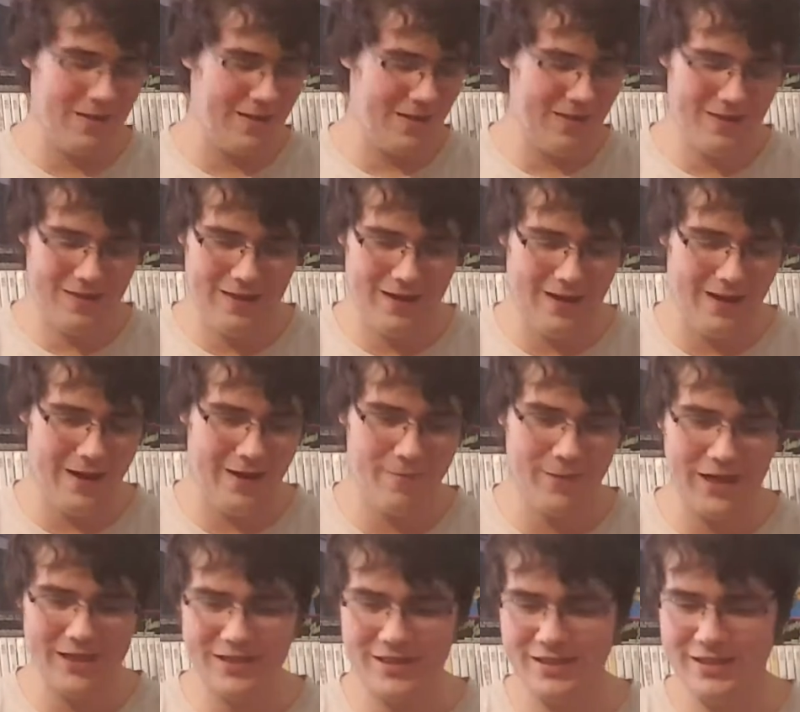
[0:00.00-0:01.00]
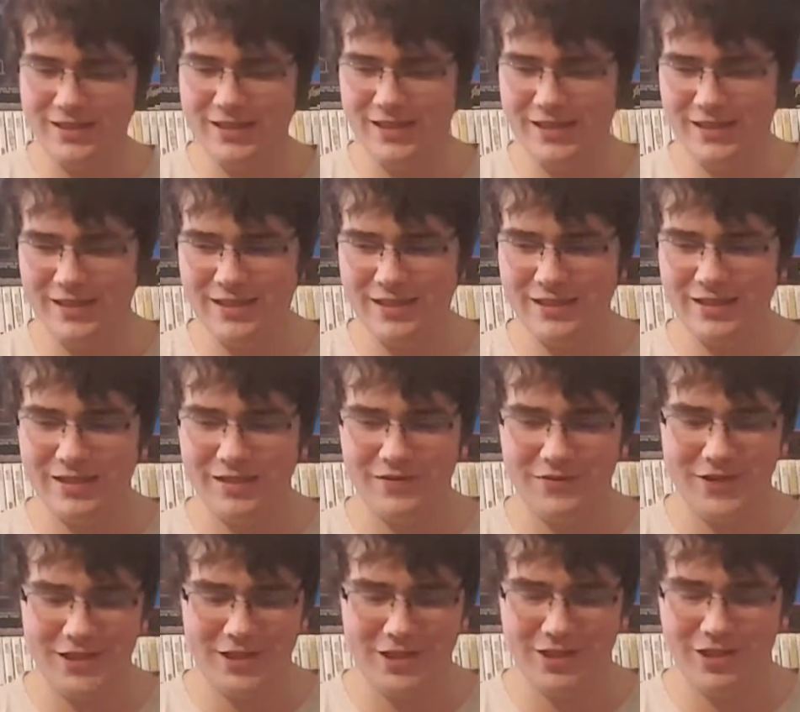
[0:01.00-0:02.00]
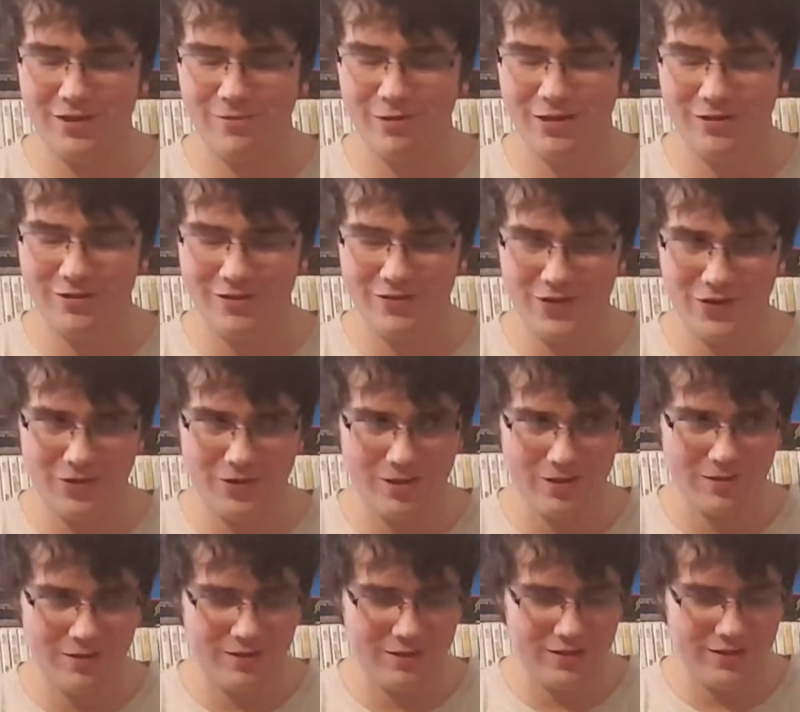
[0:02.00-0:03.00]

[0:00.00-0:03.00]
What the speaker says: the Mason City Salvation Army thrift store.